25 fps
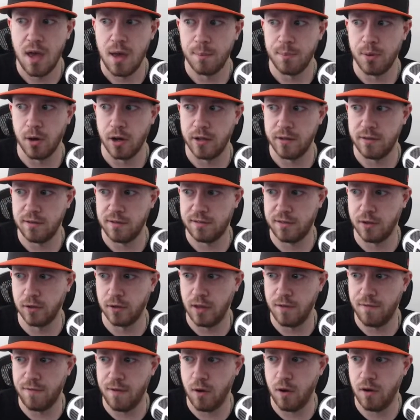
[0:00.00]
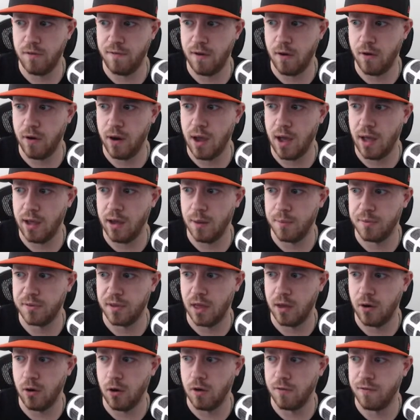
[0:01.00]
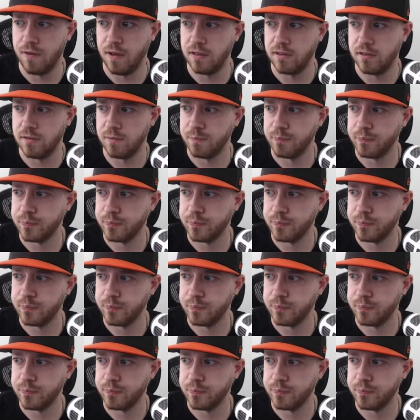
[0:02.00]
but still a very, very high upside offense.